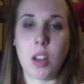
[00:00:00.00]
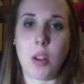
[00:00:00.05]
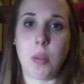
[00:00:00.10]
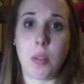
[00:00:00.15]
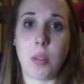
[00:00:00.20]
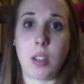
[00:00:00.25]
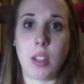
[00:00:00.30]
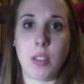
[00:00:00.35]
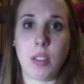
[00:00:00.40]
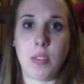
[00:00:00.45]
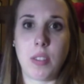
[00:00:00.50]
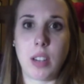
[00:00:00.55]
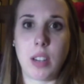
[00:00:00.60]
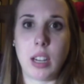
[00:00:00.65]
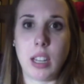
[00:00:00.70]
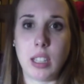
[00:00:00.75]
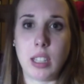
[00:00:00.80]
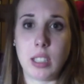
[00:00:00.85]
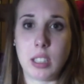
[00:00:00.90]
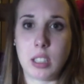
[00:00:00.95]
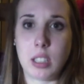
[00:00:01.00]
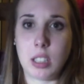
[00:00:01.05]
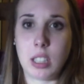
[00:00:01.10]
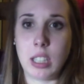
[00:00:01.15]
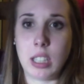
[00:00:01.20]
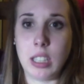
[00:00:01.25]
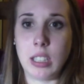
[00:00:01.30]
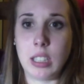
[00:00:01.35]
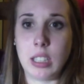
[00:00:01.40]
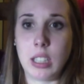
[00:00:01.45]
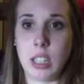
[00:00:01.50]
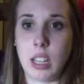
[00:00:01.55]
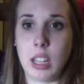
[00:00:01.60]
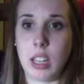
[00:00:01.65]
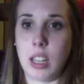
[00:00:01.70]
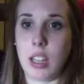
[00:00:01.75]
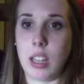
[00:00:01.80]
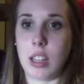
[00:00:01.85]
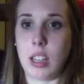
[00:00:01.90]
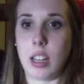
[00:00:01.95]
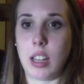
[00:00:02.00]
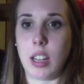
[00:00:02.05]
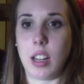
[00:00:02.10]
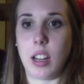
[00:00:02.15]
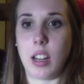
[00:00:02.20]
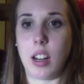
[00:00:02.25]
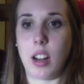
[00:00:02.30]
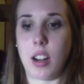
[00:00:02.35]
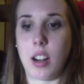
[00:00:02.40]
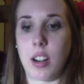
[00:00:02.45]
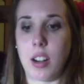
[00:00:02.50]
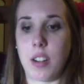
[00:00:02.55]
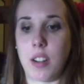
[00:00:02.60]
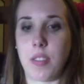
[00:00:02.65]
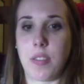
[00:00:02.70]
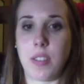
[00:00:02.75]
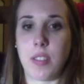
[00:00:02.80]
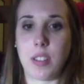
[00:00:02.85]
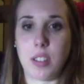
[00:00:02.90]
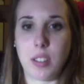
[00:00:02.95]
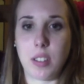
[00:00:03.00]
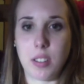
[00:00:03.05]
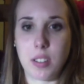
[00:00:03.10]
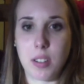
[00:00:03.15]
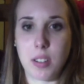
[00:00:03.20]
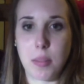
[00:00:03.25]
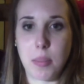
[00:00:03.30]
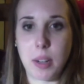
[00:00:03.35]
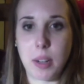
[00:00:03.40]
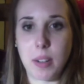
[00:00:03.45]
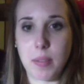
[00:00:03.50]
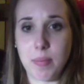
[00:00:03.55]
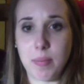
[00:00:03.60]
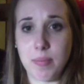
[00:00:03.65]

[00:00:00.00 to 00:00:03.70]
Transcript: with different histories that are fun to learn about.